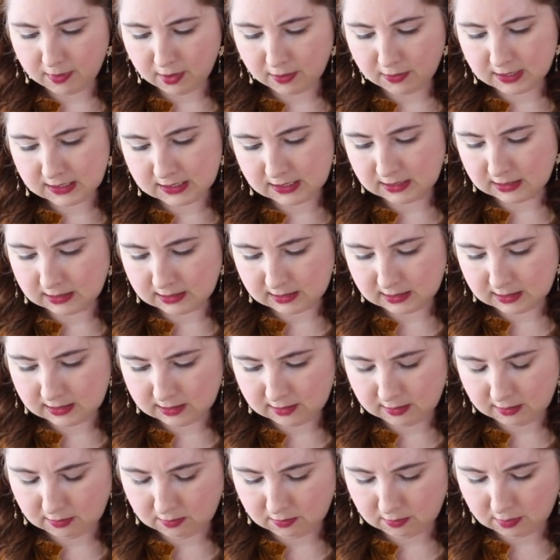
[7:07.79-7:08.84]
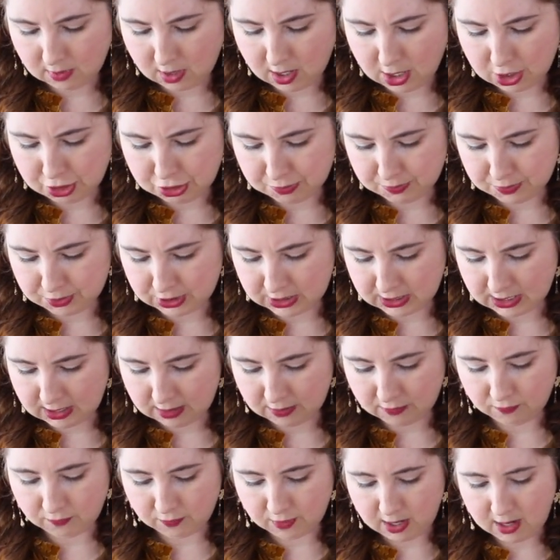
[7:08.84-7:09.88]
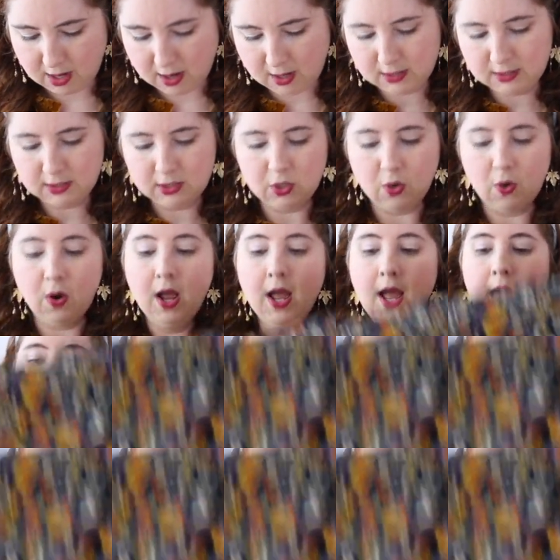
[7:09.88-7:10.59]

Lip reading: this is 100% rayon. So